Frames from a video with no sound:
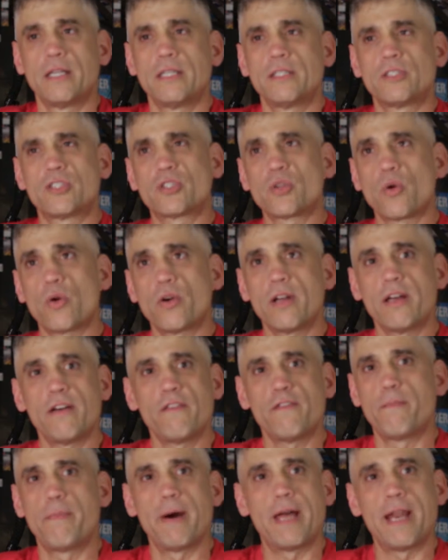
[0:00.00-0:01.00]
Sort
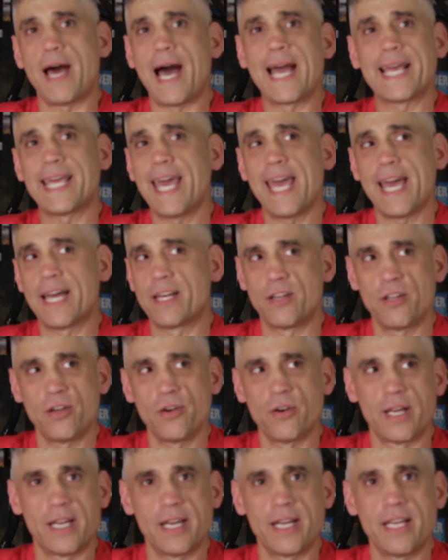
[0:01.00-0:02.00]
of, but I can't
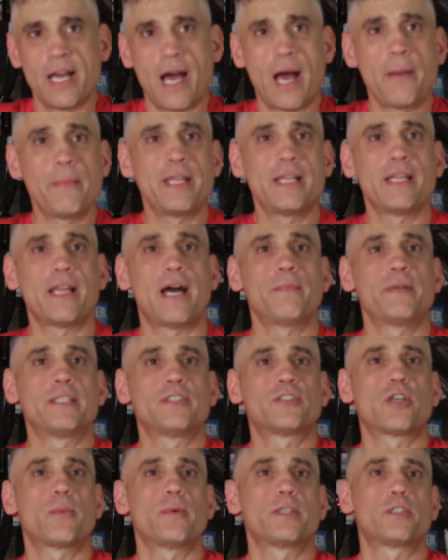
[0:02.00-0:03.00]
do it. Yeah, I mean, I'm in
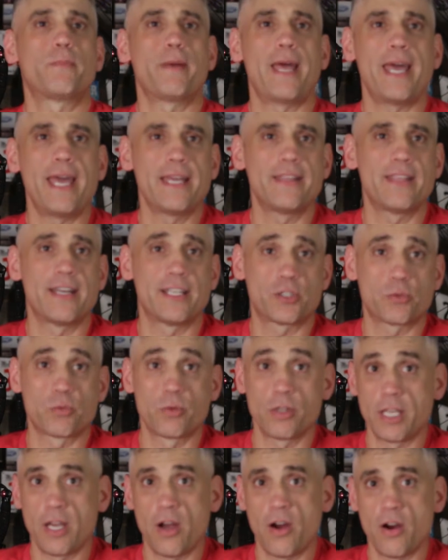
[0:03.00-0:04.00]
so much pain that it's
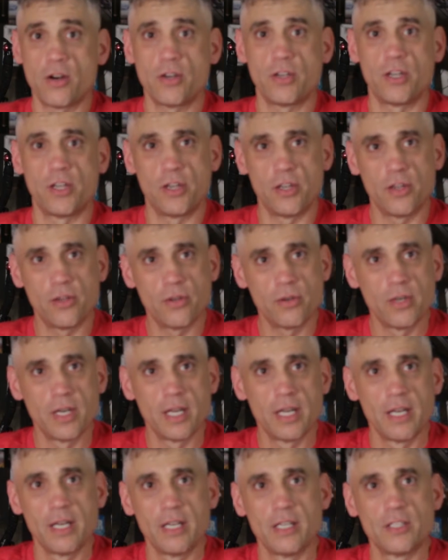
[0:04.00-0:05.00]
really hard to do.
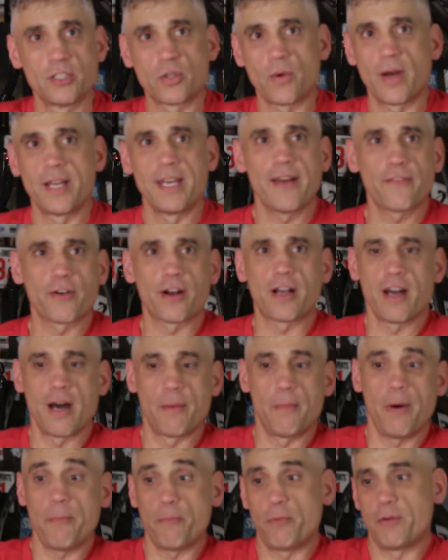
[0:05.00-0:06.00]
So I never
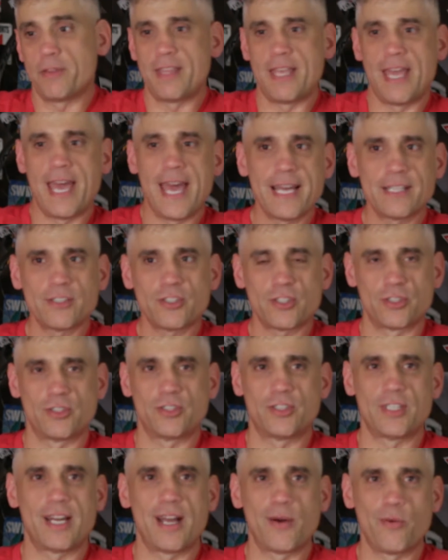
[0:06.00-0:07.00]
come up with the answers
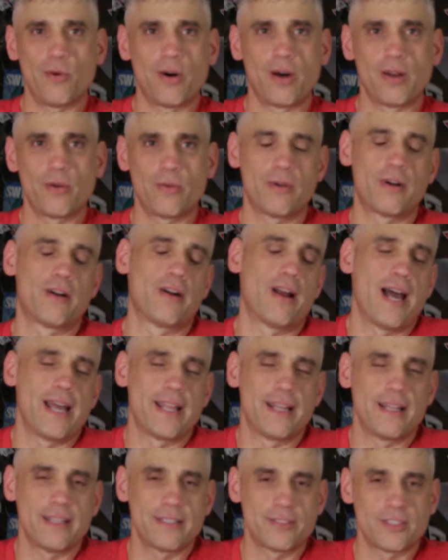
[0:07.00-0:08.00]
that I want, or
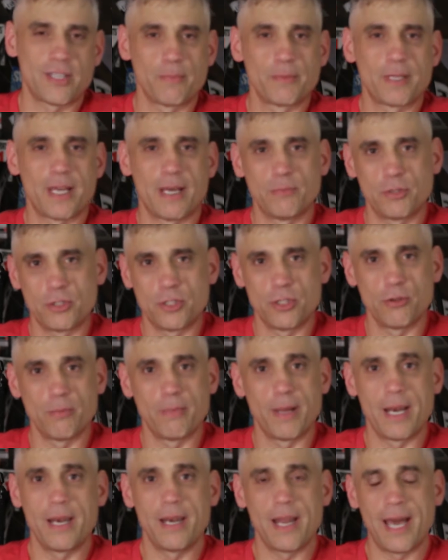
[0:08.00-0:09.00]
I sometimes do,
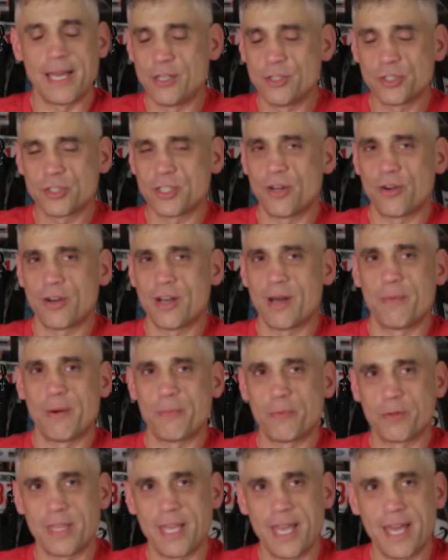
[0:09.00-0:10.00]
but I usually don't come
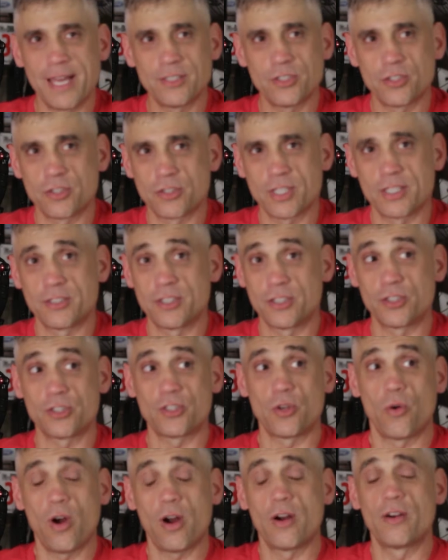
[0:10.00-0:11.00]
up with the answers because it's
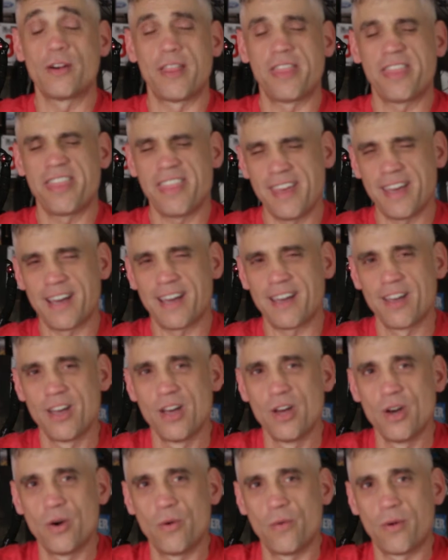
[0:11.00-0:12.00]
so hard to think
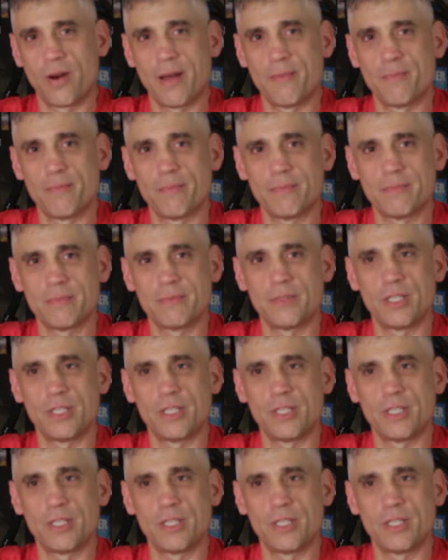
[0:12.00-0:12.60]
when I'm,